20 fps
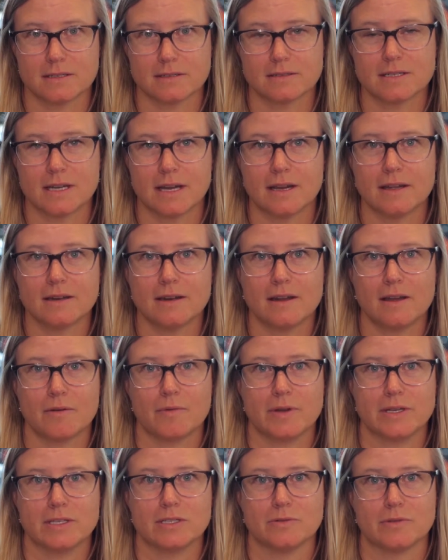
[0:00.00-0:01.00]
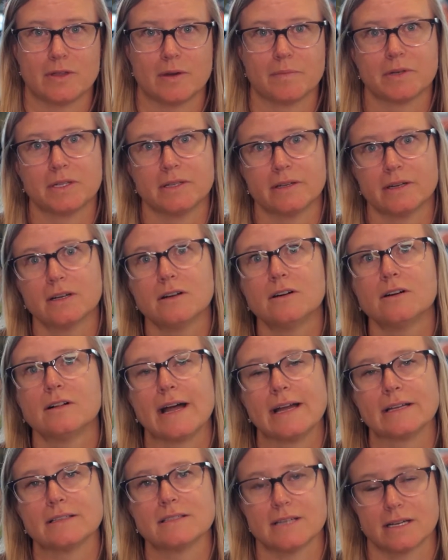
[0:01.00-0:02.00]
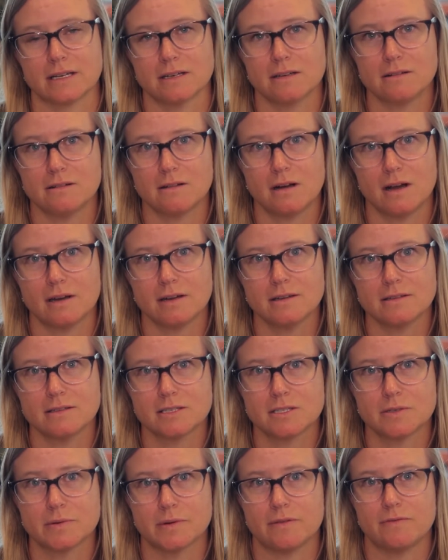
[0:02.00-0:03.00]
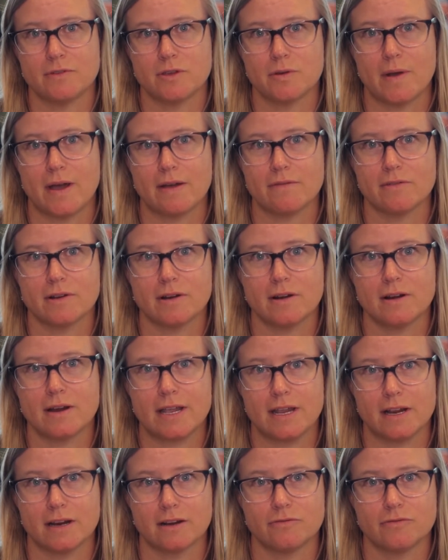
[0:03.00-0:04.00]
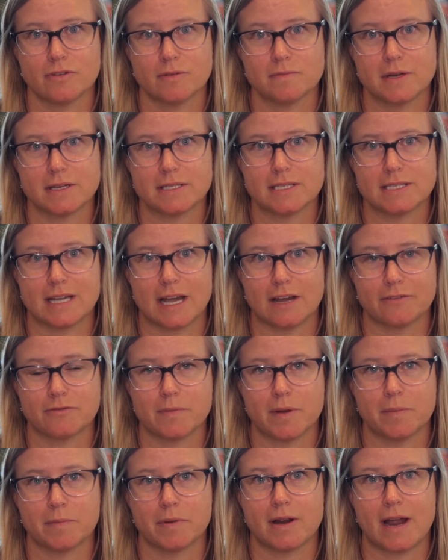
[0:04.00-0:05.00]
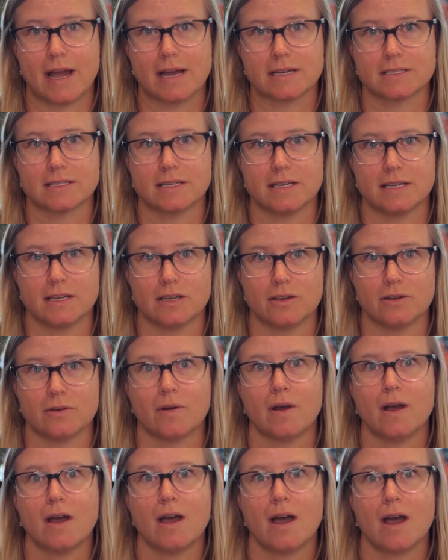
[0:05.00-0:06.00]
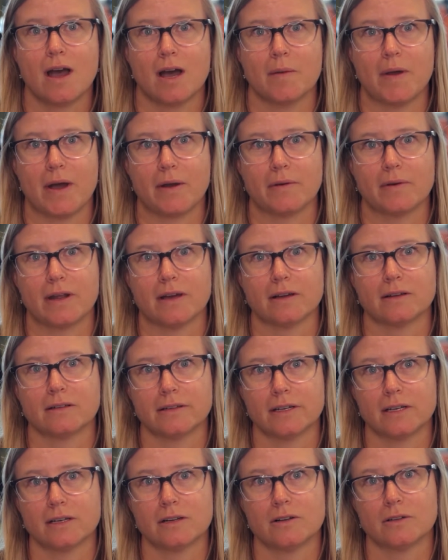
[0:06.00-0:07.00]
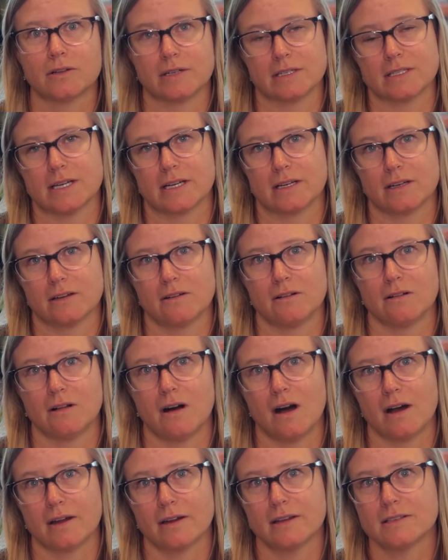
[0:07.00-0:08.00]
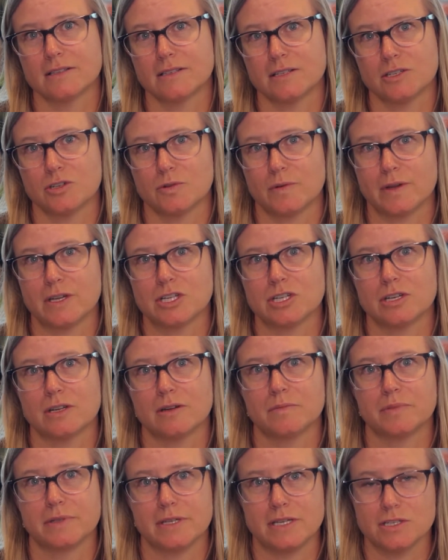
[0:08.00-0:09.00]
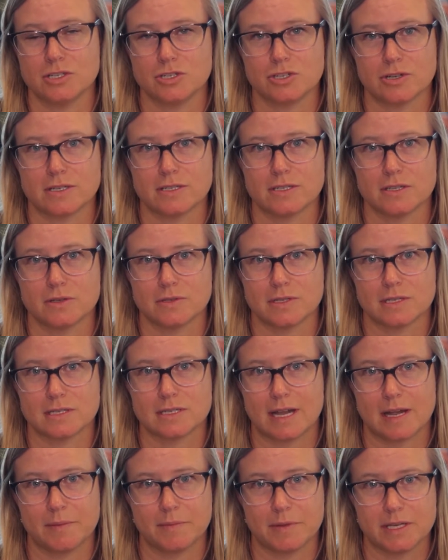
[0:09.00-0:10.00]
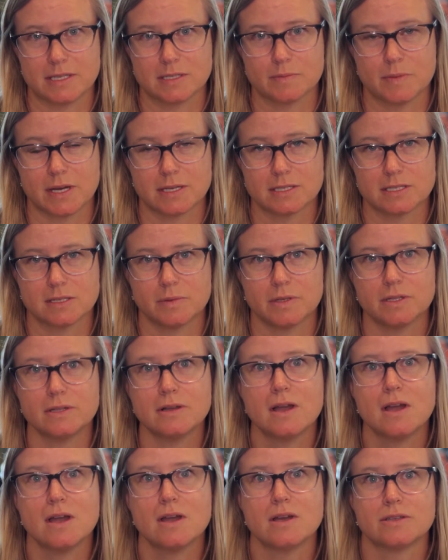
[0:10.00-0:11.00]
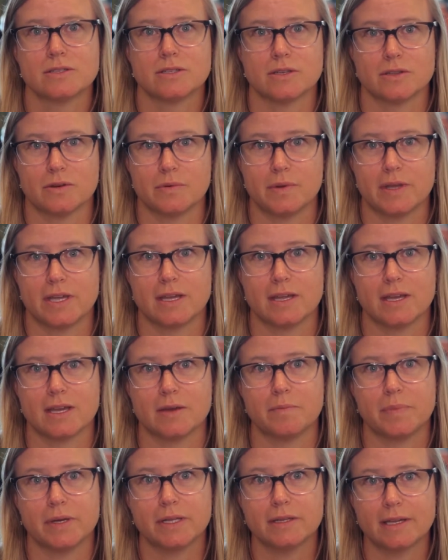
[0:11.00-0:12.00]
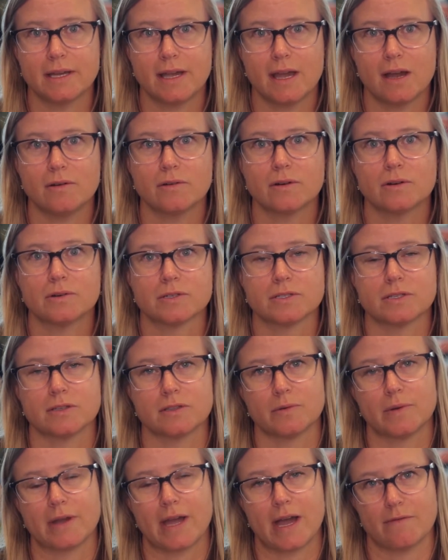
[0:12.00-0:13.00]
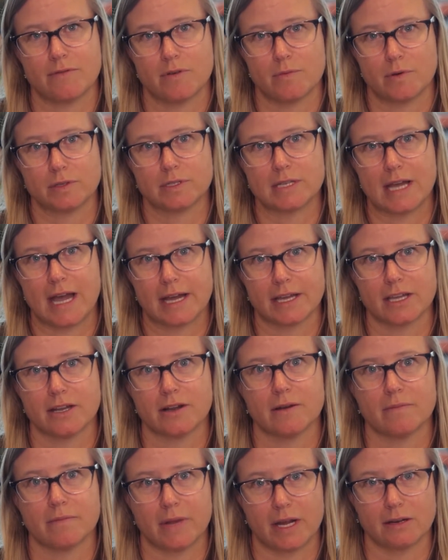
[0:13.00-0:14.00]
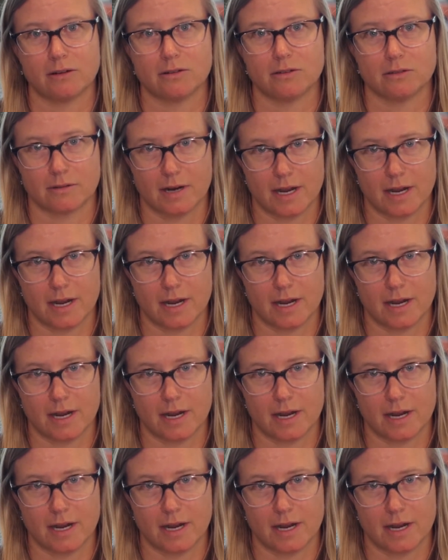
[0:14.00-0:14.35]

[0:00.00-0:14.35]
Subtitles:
are done. We do them clinical and technical audits. So if you ever hear from a staff member asking you about a clinical or technical audit situation, please address those as timely as possible so that we can get billing out, or so that we have the most accurate medical